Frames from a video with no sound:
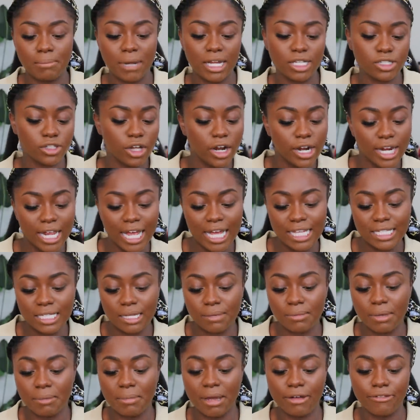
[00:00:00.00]
and my
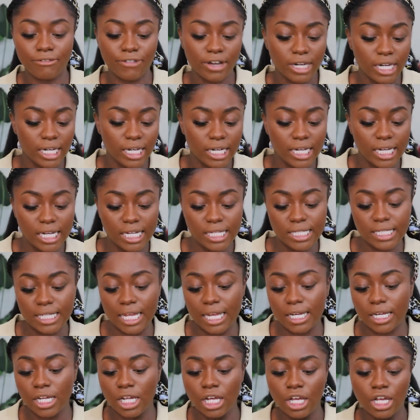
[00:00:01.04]
sarcasm and my funniness,
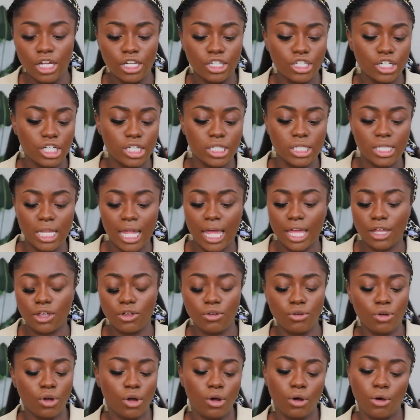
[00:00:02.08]
and just like,
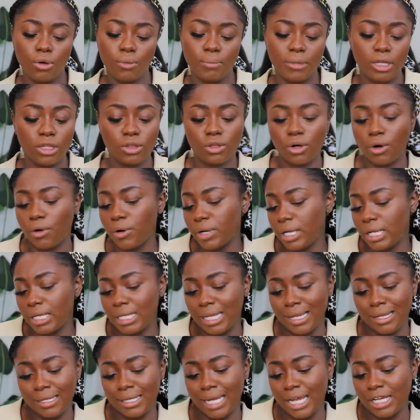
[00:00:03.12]
you know, me throwing
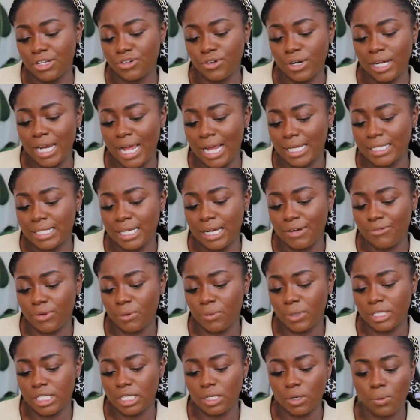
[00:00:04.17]
in the Nigerian accent every
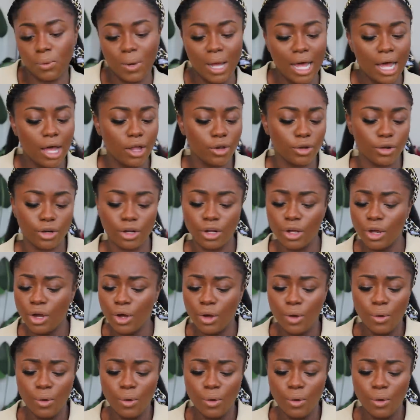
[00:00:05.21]
once in a while or